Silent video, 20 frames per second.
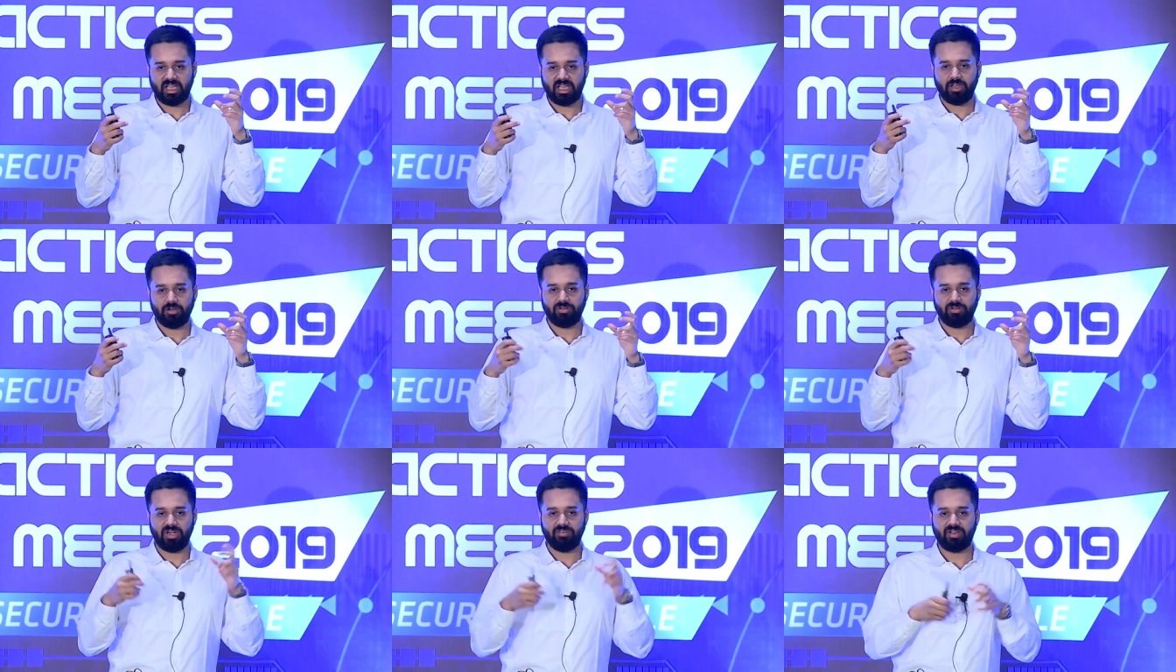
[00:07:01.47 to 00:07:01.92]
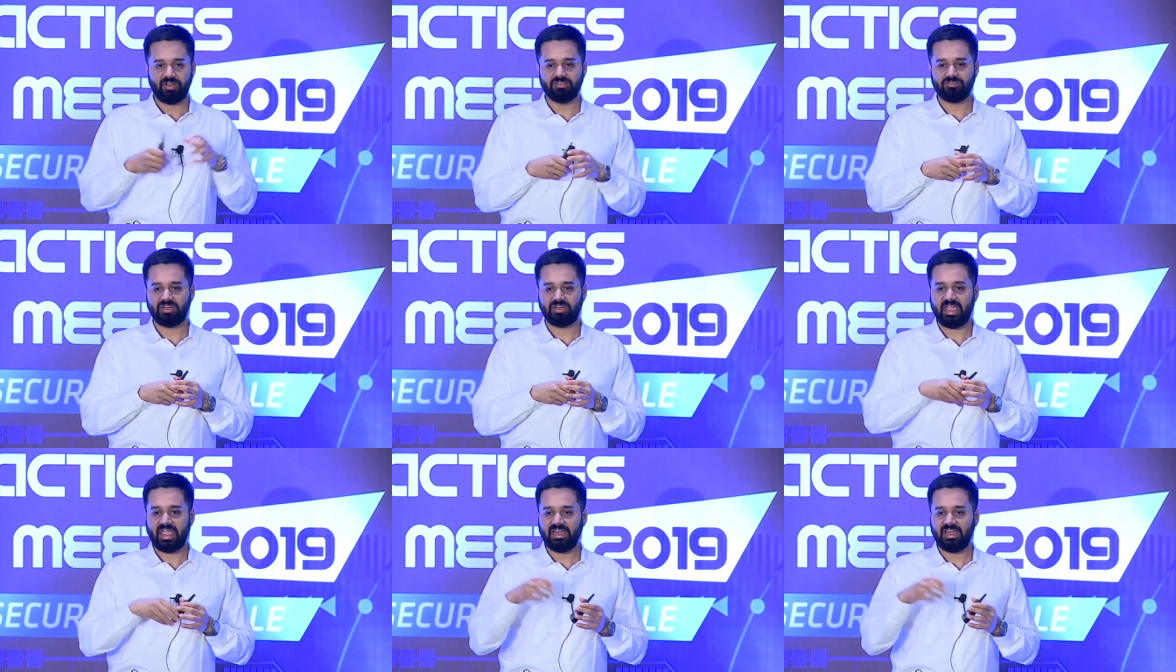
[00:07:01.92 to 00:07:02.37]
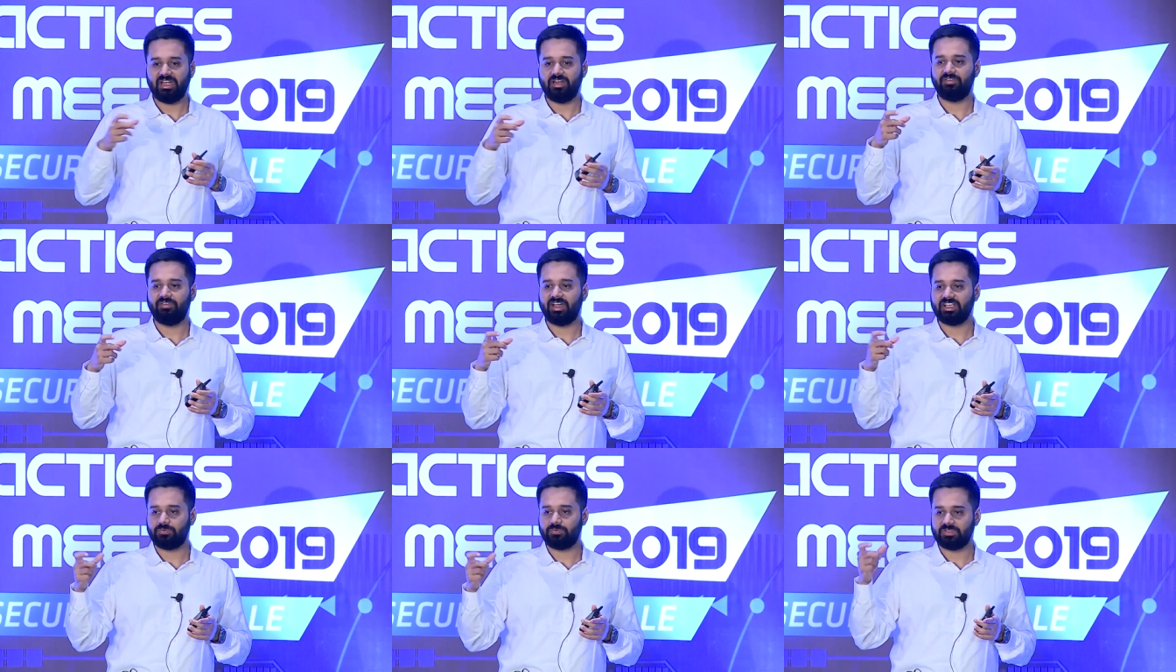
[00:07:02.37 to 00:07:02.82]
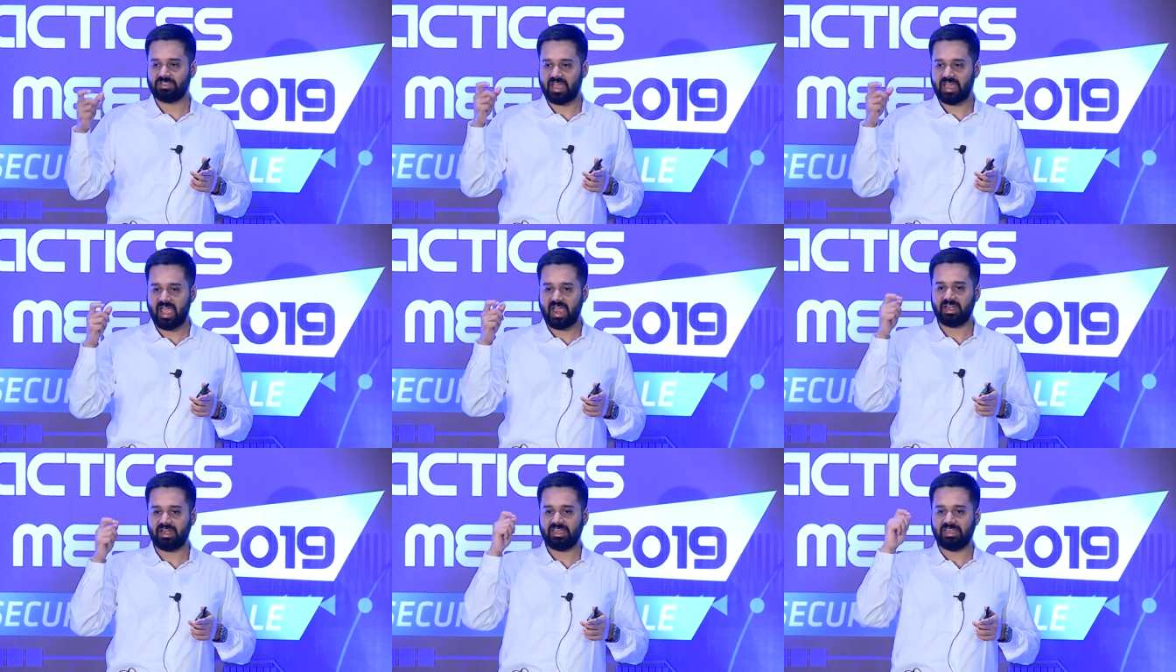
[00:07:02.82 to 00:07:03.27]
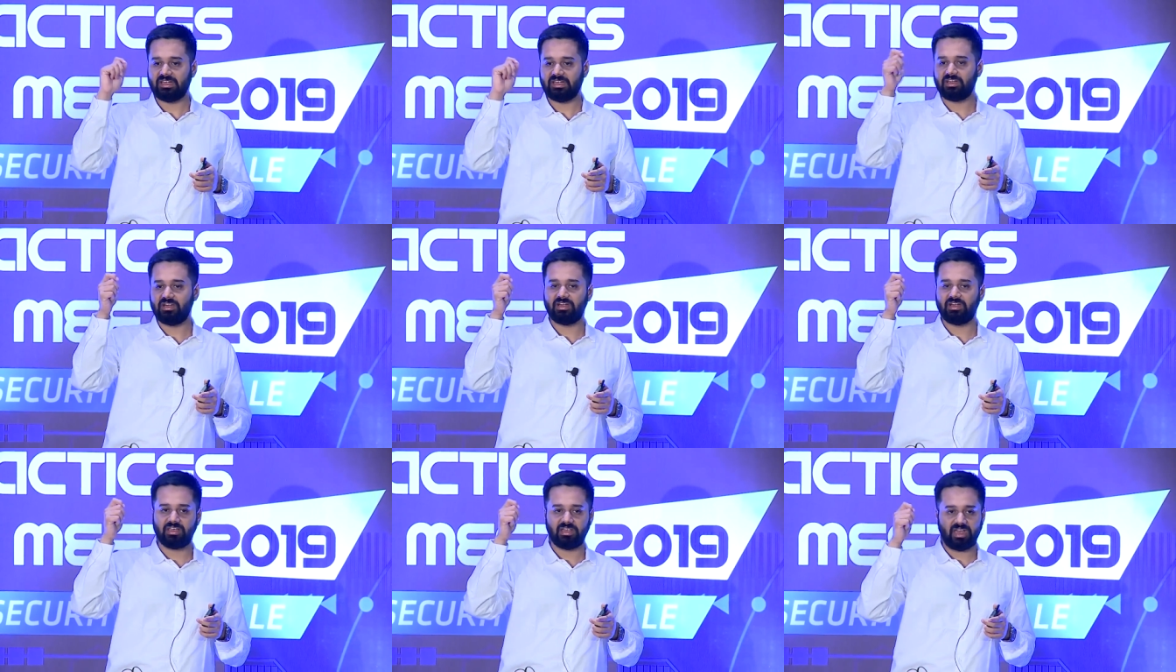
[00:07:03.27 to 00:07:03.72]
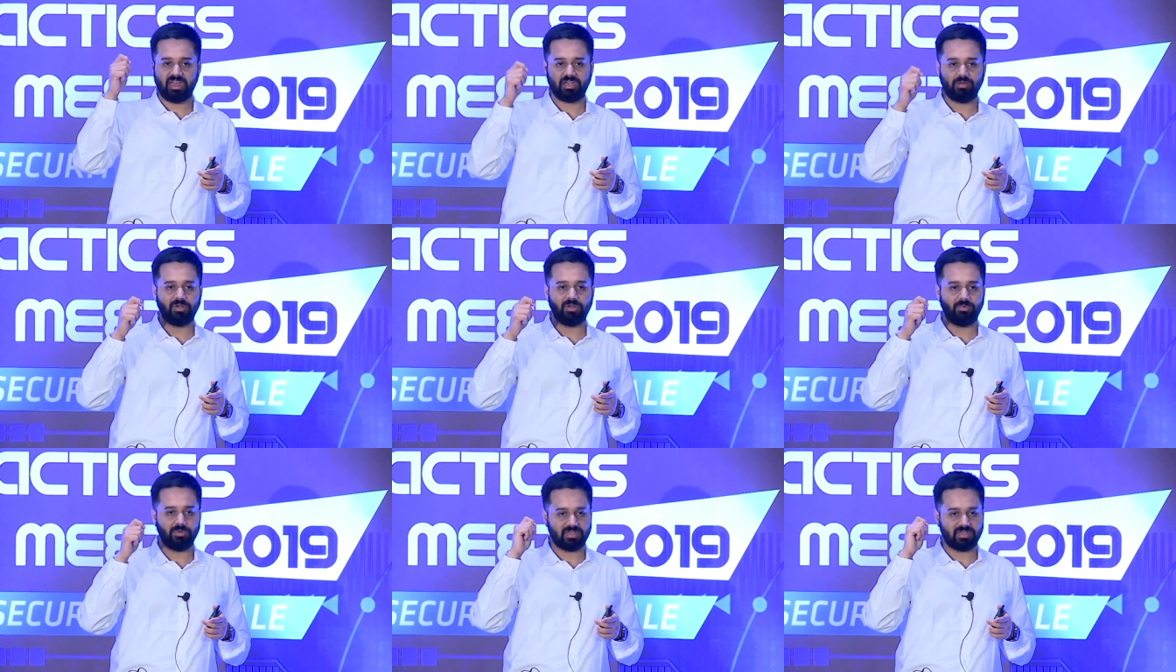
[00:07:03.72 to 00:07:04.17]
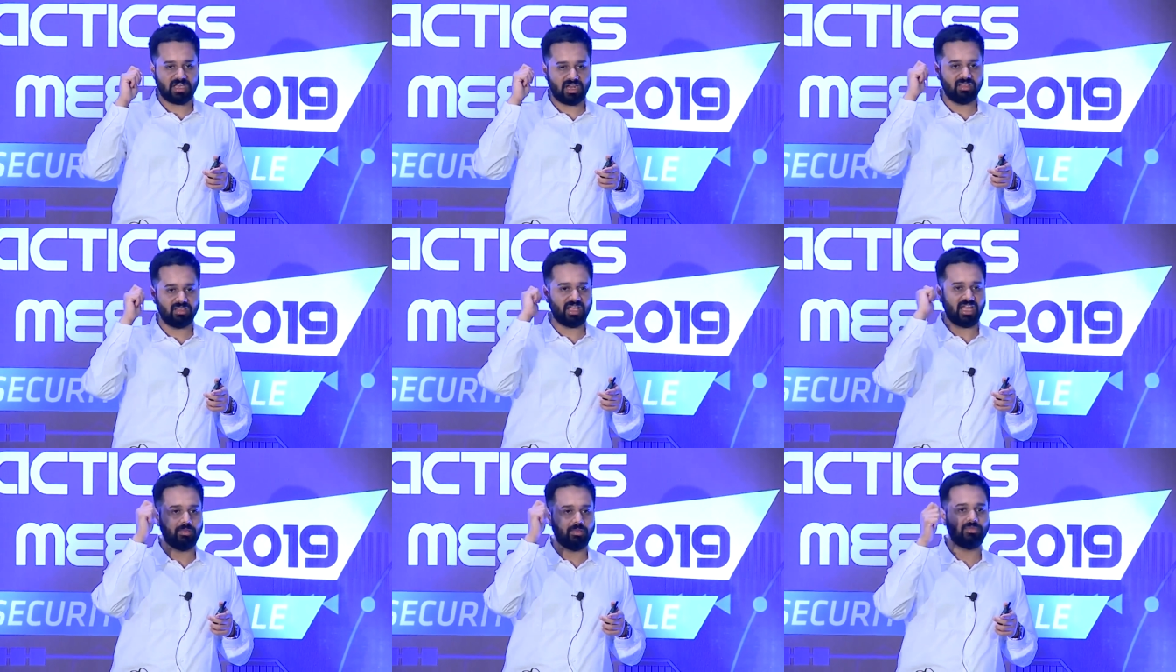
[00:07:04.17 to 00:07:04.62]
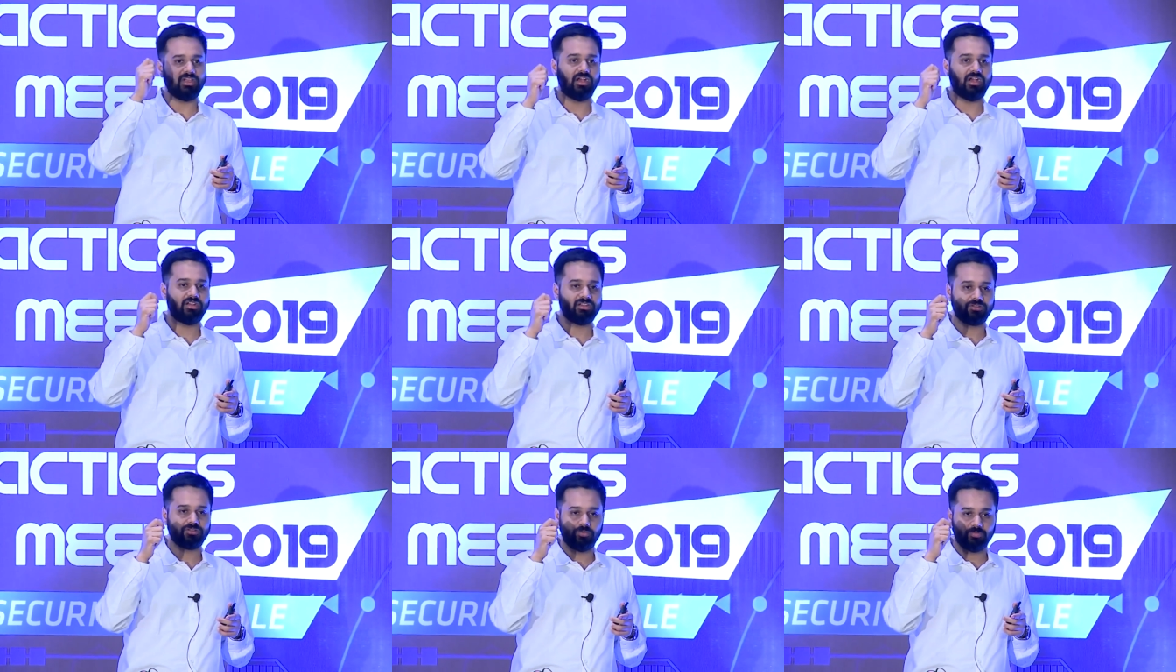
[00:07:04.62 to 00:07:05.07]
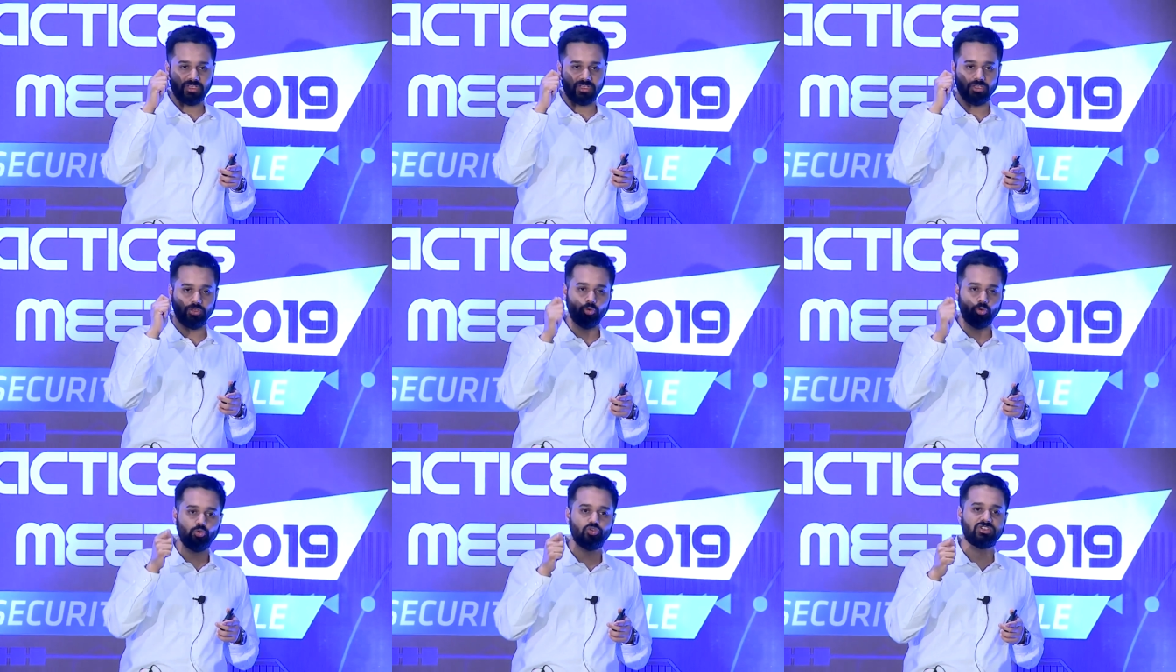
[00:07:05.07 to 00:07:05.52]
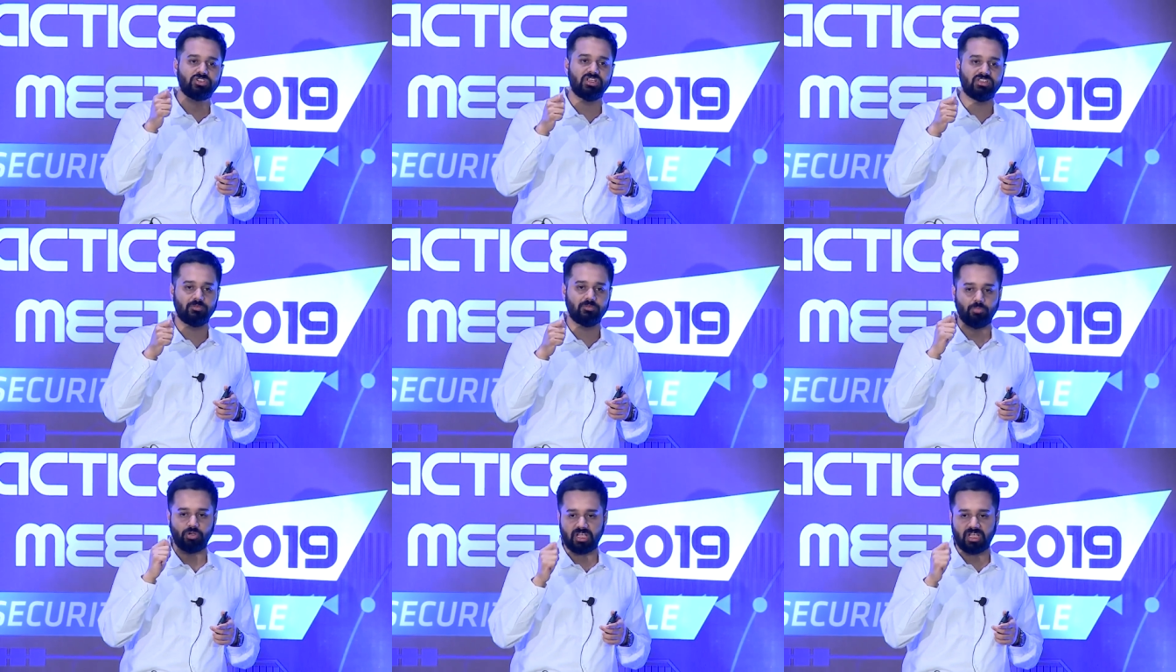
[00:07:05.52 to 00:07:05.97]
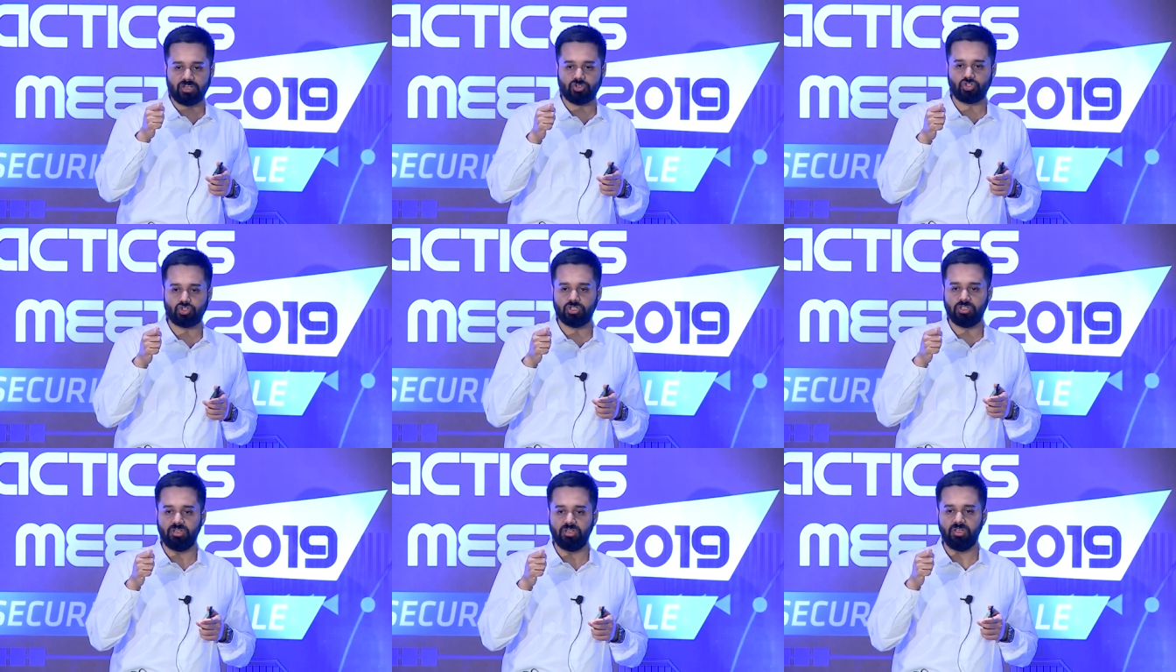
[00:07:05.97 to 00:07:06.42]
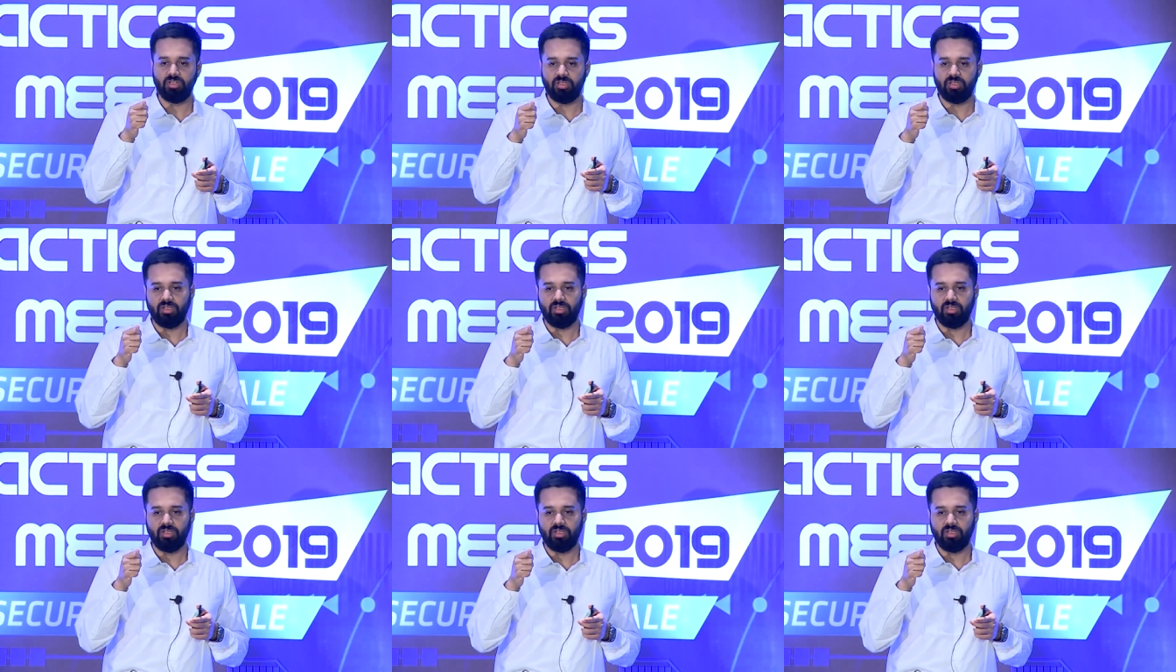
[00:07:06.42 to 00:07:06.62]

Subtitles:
IoT device or any device which had internet connectivity, which had an IP address, could be used as a potential